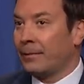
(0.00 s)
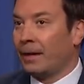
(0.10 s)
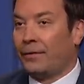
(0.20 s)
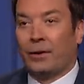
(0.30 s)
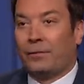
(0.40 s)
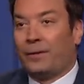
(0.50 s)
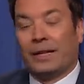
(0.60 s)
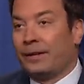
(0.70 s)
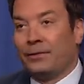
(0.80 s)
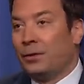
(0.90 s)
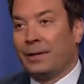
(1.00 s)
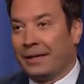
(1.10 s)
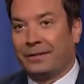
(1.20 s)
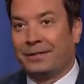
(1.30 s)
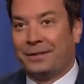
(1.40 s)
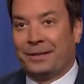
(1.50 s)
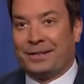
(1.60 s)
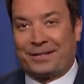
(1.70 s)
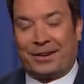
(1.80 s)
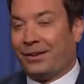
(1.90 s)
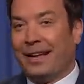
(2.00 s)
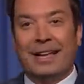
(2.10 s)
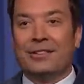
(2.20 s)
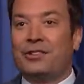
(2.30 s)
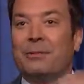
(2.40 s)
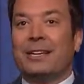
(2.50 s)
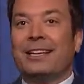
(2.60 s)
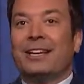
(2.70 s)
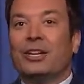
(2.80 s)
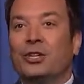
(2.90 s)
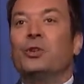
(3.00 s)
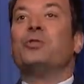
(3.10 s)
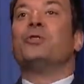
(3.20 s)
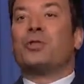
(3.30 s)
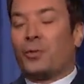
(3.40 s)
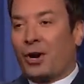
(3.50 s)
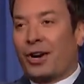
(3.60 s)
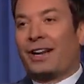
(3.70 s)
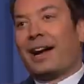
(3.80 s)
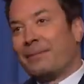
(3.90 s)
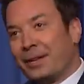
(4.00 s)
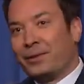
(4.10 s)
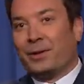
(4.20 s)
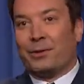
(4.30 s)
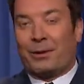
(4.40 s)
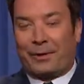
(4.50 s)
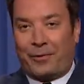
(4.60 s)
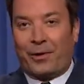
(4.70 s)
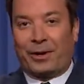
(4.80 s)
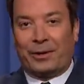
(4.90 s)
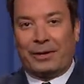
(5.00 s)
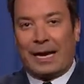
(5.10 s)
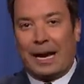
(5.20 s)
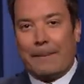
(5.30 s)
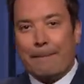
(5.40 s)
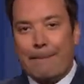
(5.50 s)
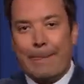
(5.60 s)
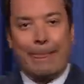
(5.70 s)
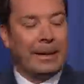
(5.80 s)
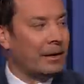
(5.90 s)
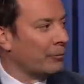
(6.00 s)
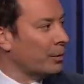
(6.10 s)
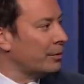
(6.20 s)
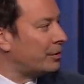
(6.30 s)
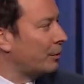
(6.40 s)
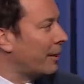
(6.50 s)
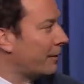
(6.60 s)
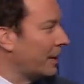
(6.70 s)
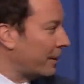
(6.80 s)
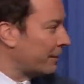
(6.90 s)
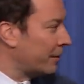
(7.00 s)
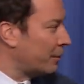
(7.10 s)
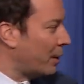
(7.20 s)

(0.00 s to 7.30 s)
If you don't feel like doing this, you can just go, Jimmy, you do the work. I'm not doing the work for you, yeah? Roots, you have clickers as